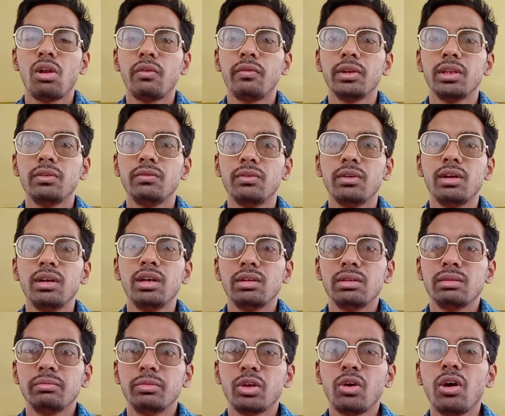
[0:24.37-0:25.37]
all over the world.
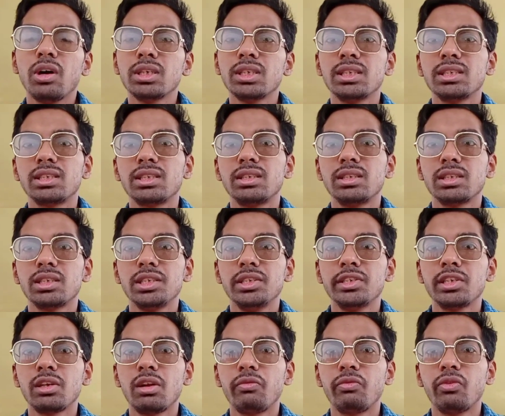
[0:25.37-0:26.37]
Because it's the
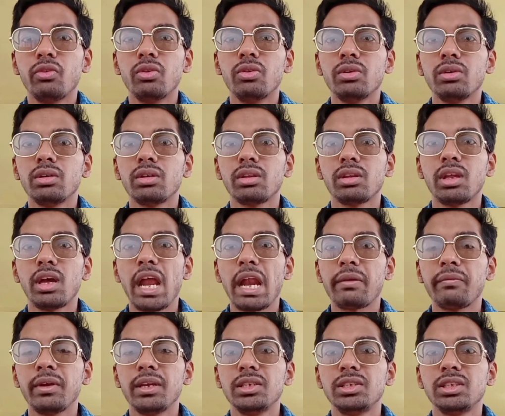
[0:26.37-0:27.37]
season of Go, the
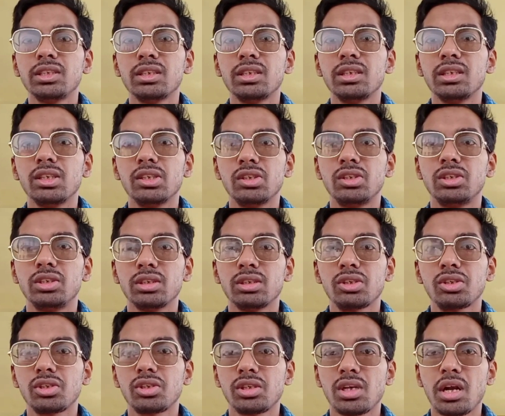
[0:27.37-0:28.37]
adventure is
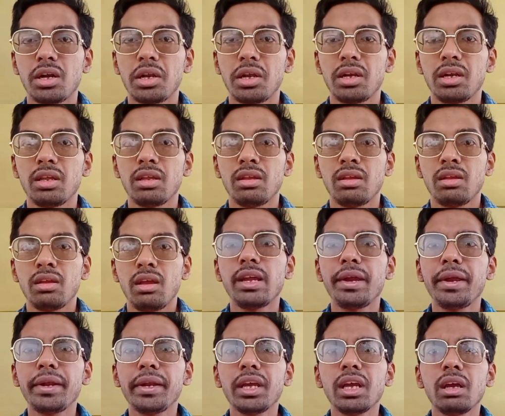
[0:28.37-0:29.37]
just started.
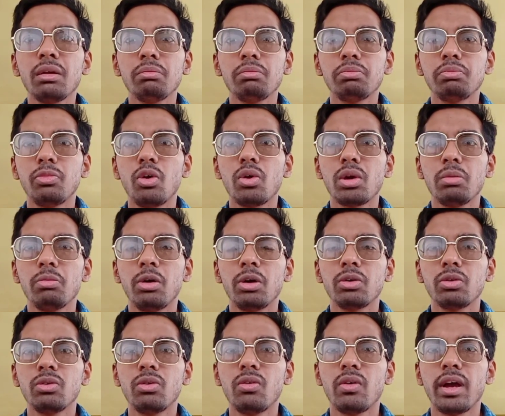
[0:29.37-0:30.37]
Landing
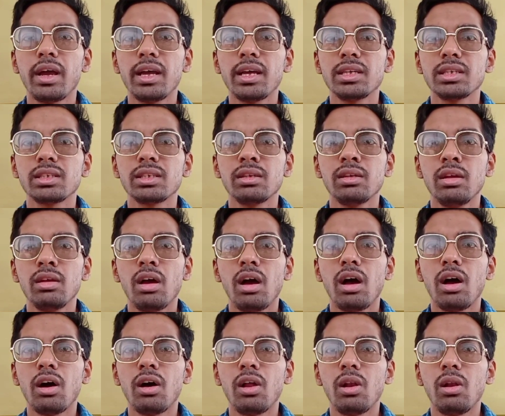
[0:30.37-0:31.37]
Pokemon Go has
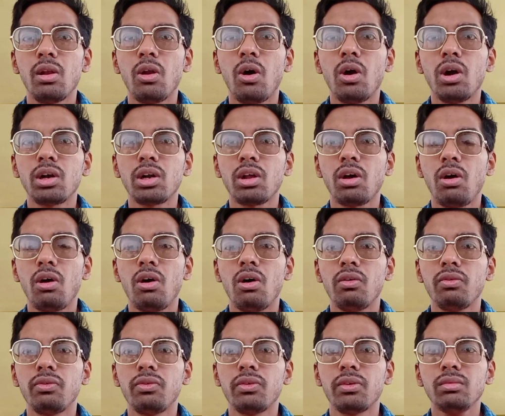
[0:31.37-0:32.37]
a lot
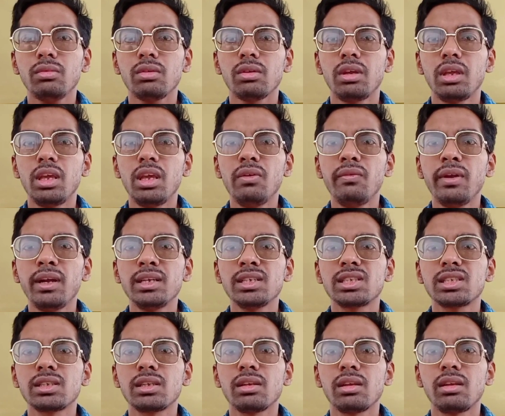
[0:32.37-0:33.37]
of
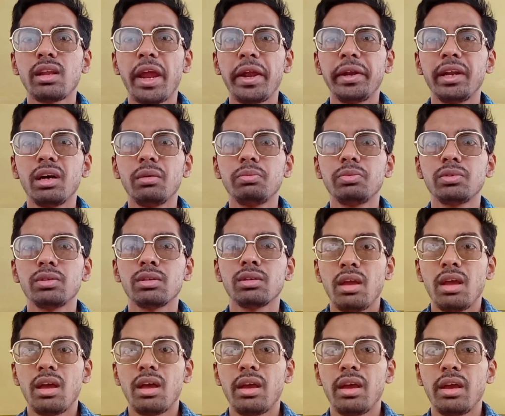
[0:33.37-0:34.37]
events lined up,
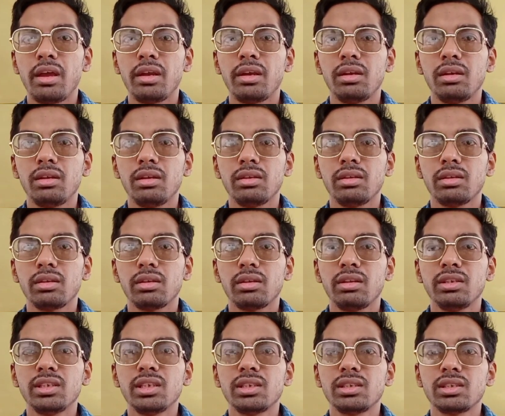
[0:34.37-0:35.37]
and
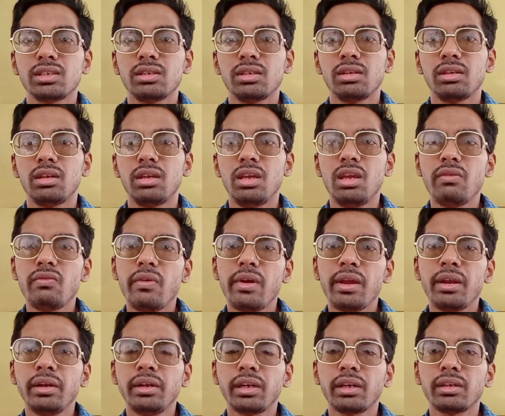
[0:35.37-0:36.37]
there's an
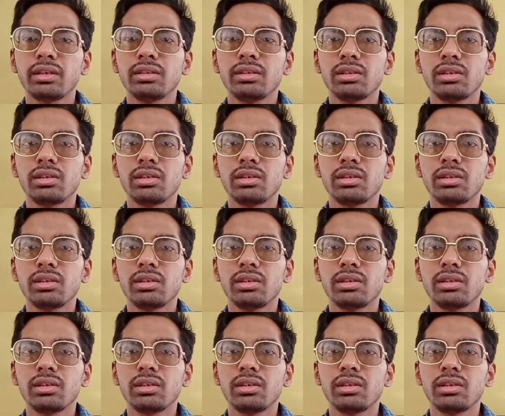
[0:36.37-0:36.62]
event